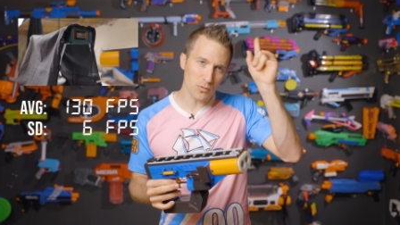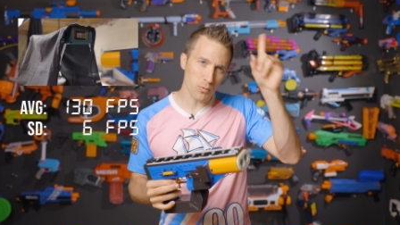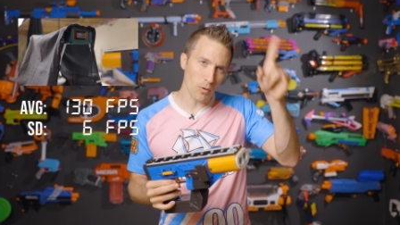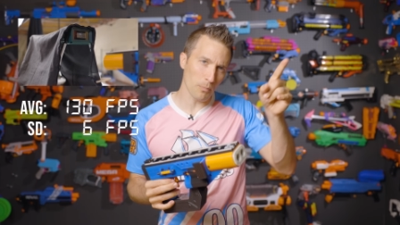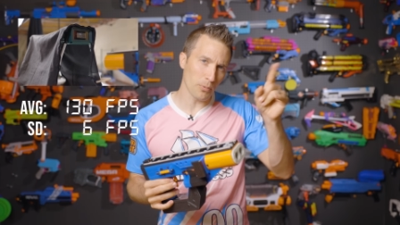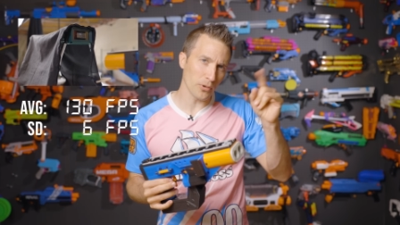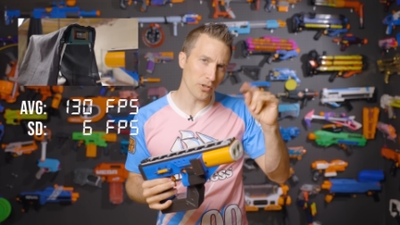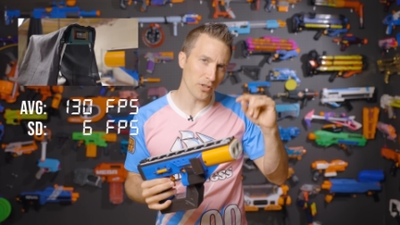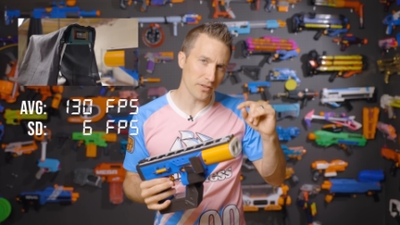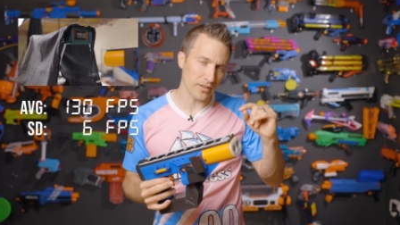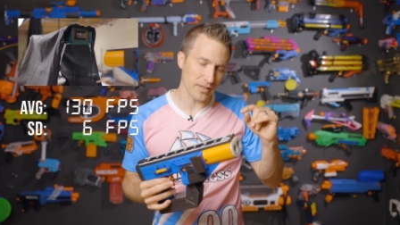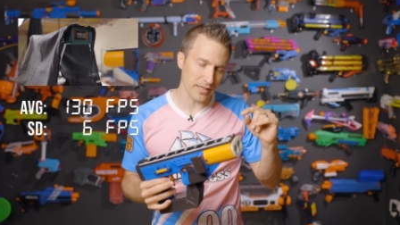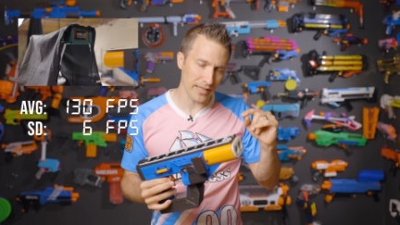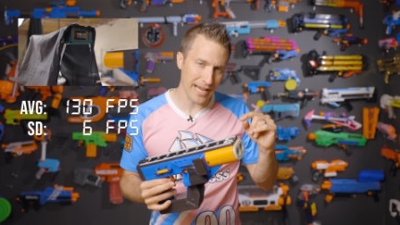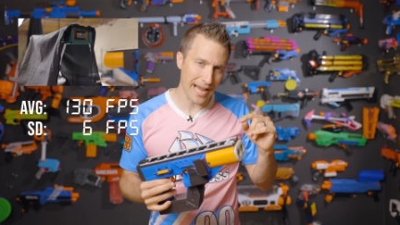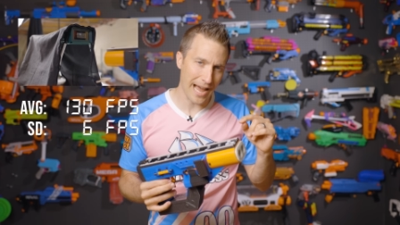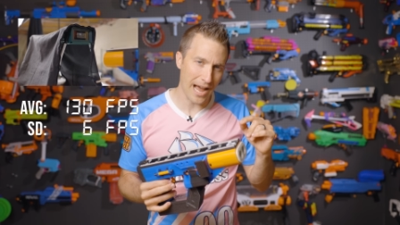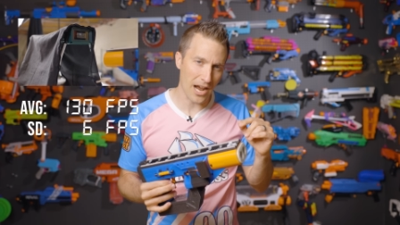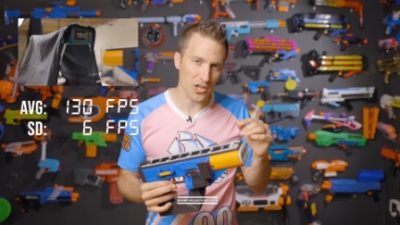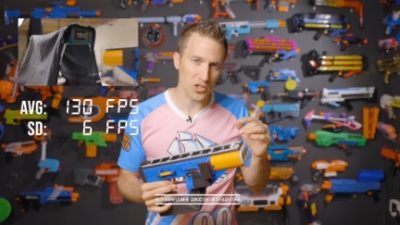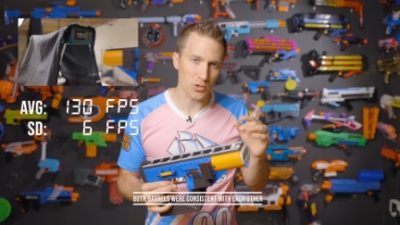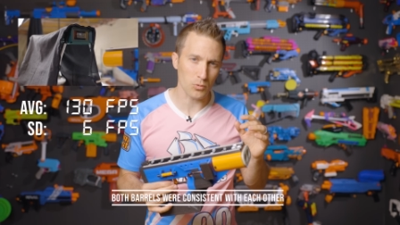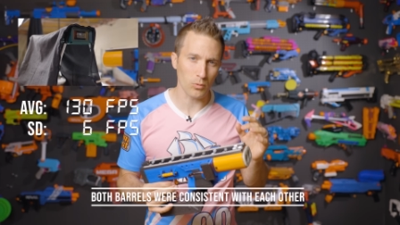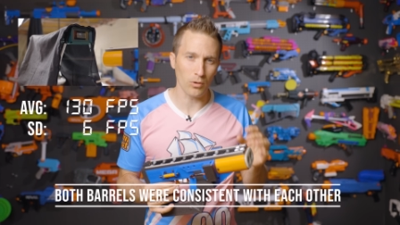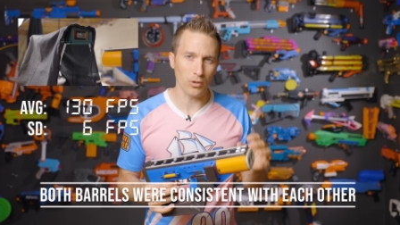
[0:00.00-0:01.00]
We'll put the
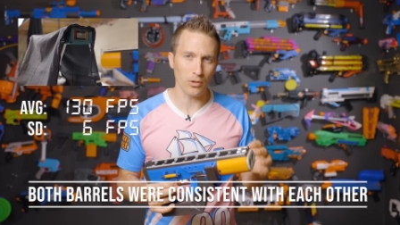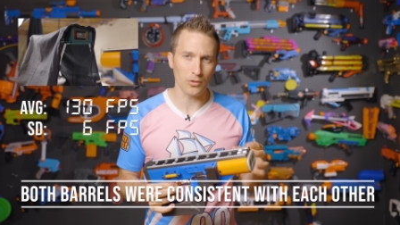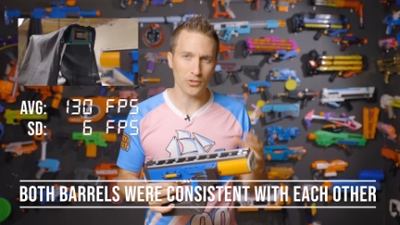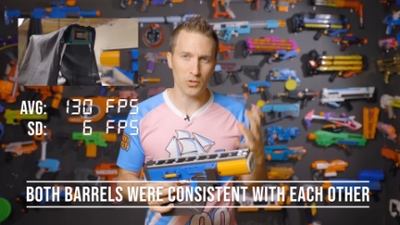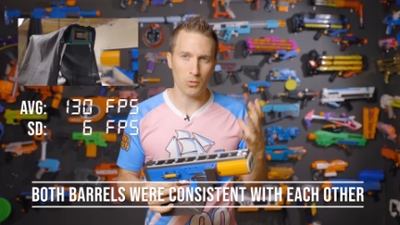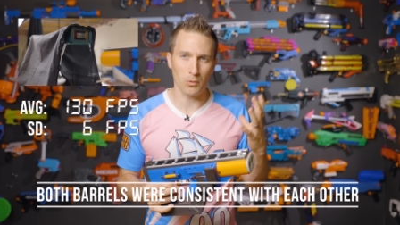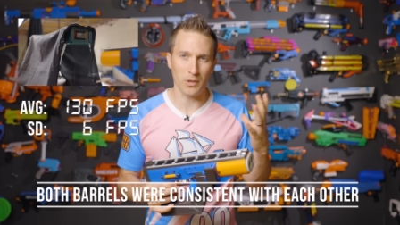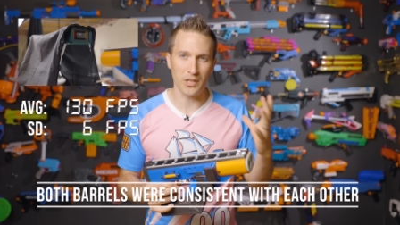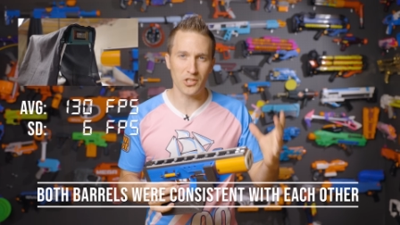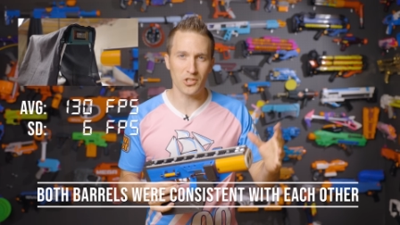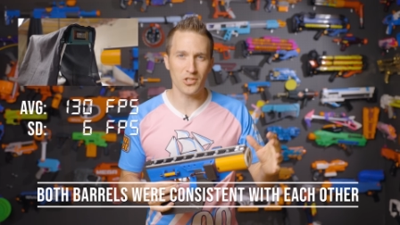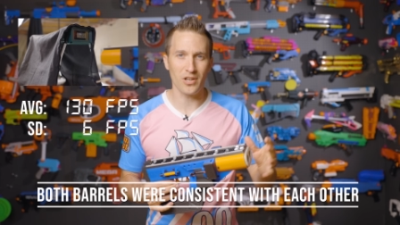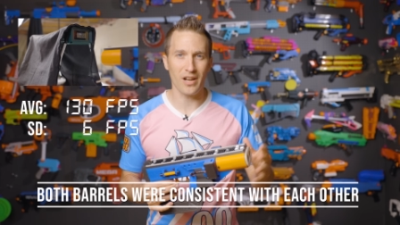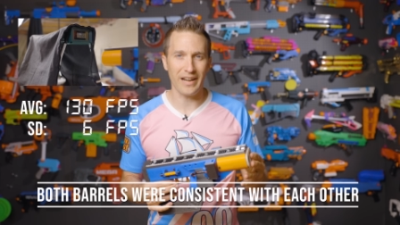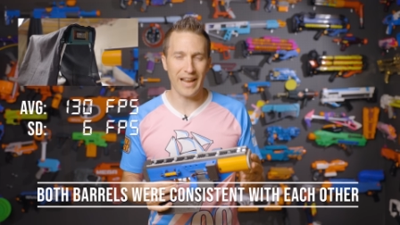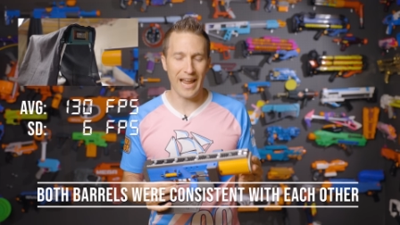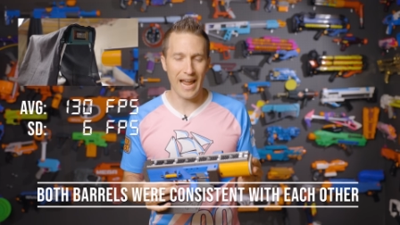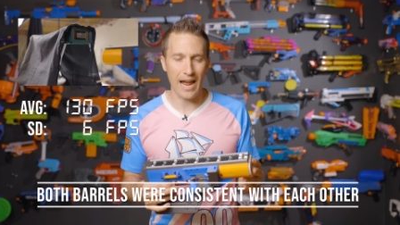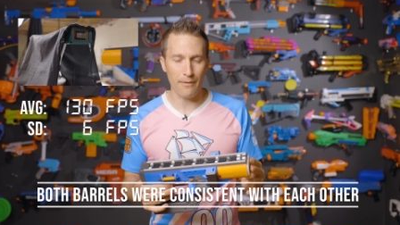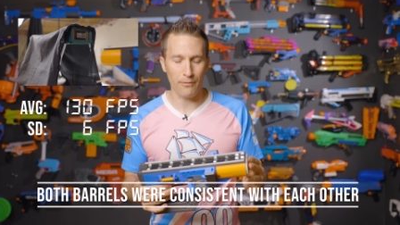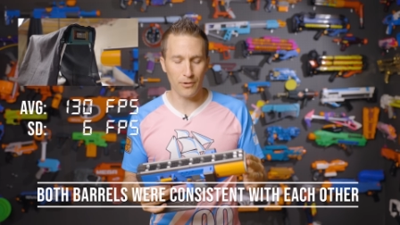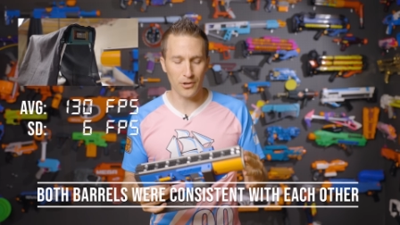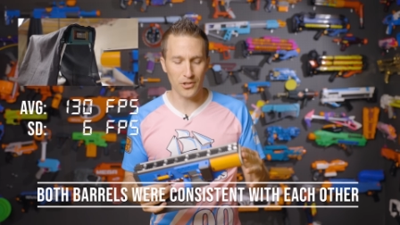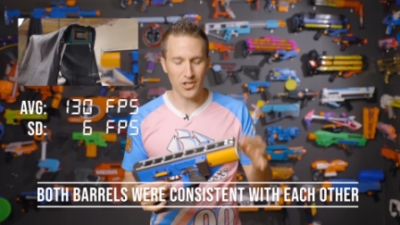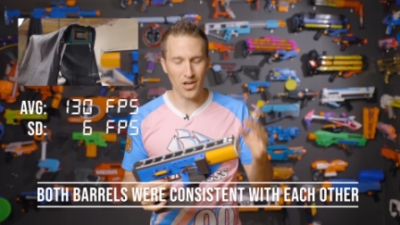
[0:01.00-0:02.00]
actual 20 shot
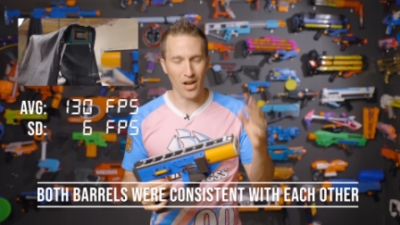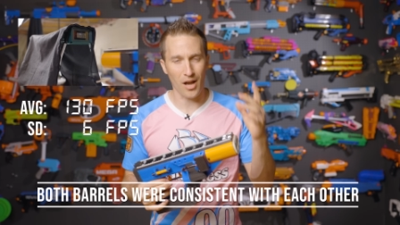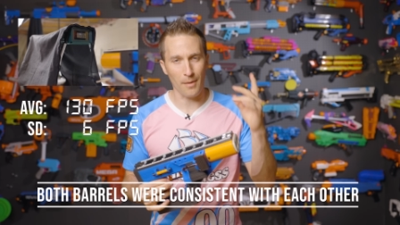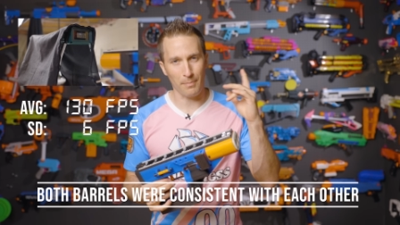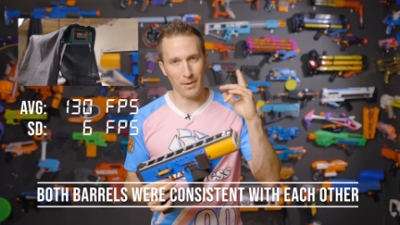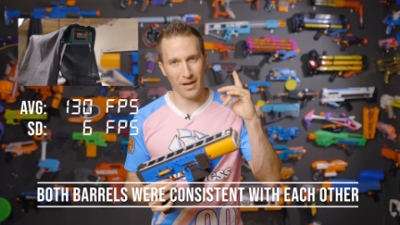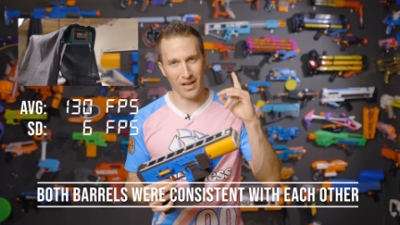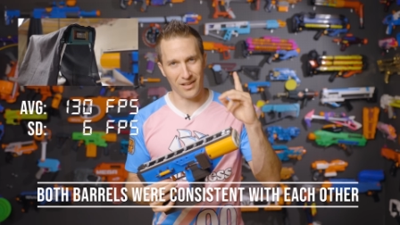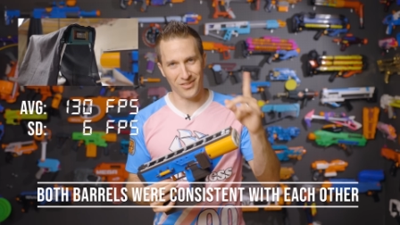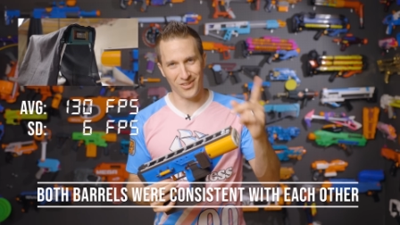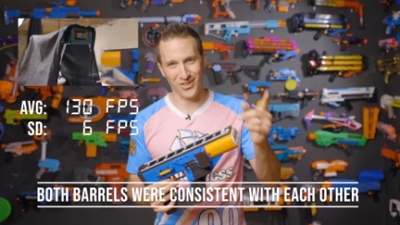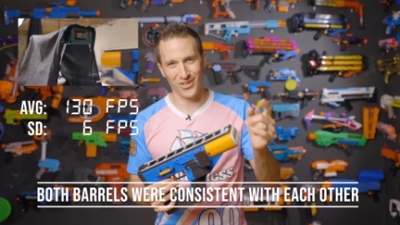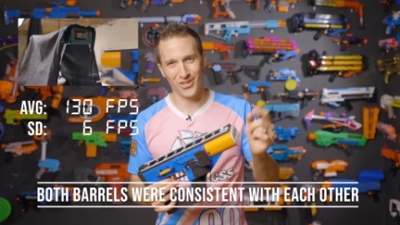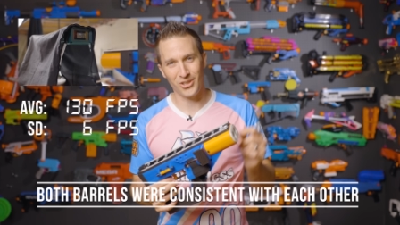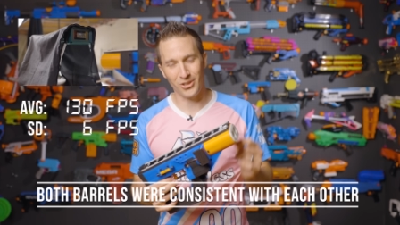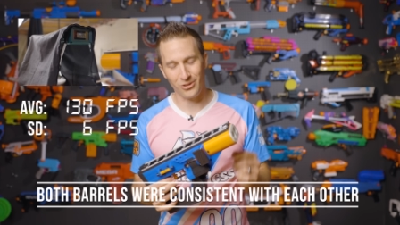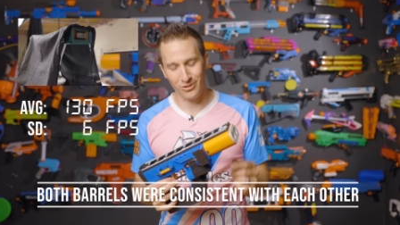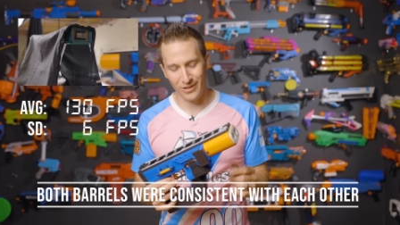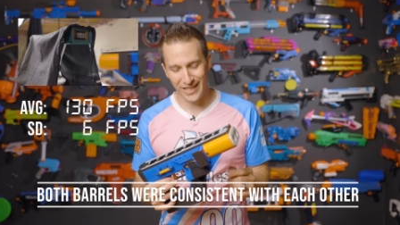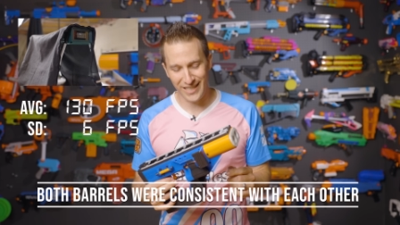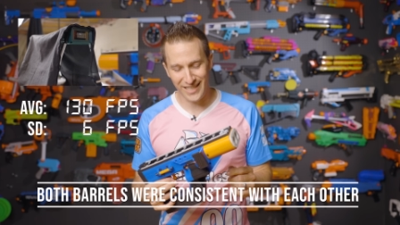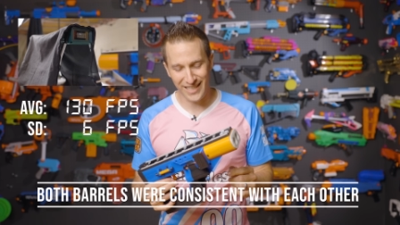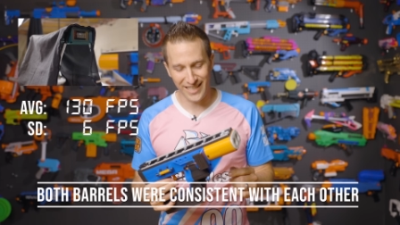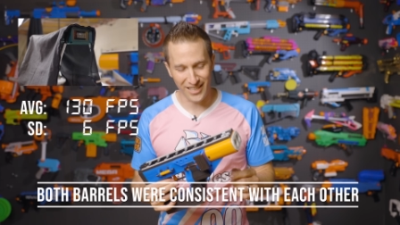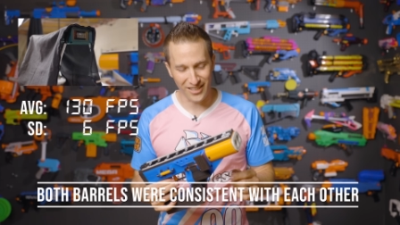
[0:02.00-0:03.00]
average up on the
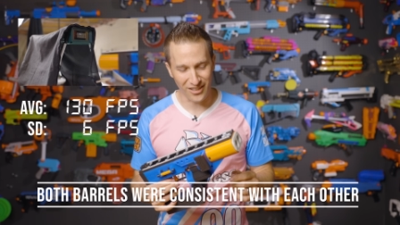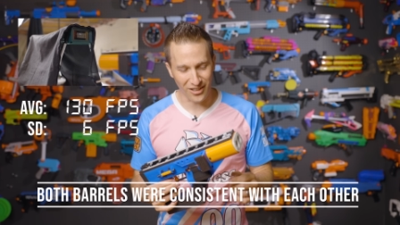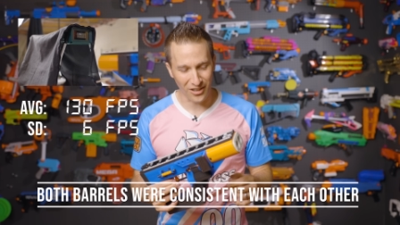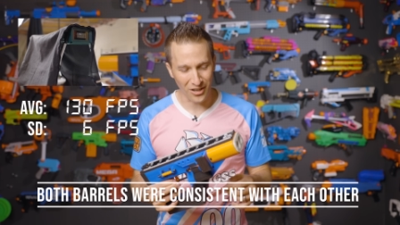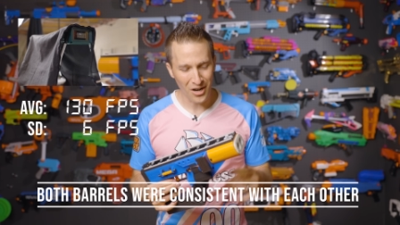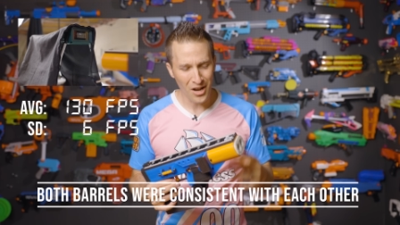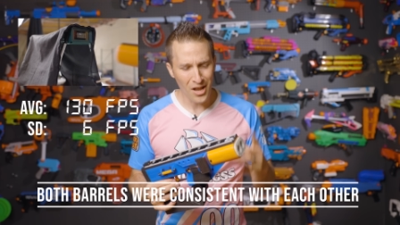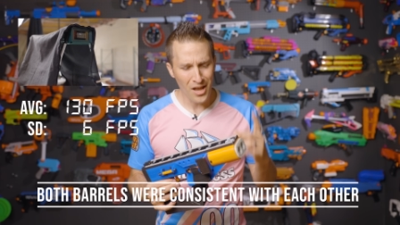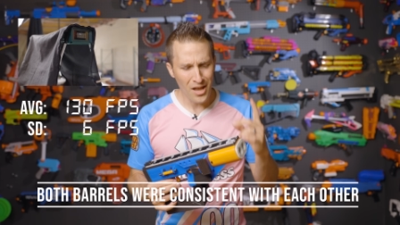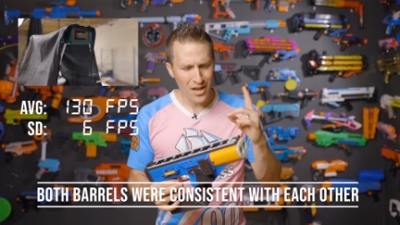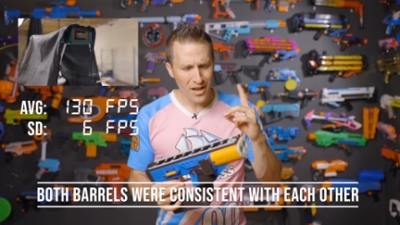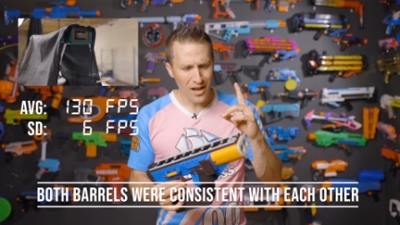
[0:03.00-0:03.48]
screen here.